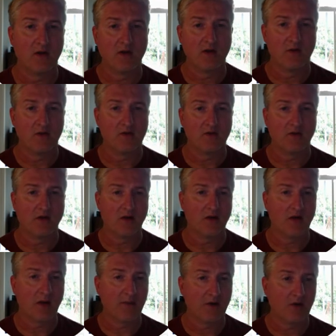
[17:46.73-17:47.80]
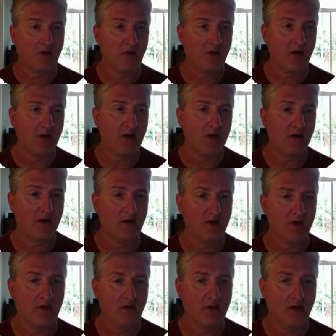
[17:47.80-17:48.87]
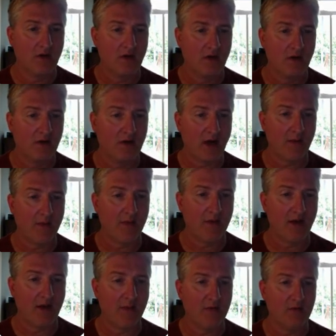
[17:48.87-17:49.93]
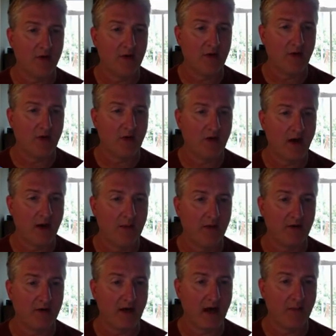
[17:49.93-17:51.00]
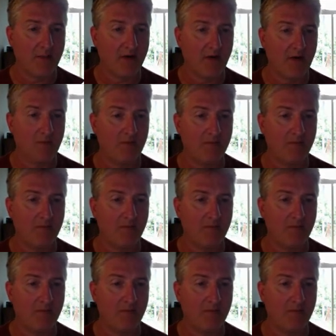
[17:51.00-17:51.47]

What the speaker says: So here I'm going to go ahead and copy that image right there. I'm going to copy it.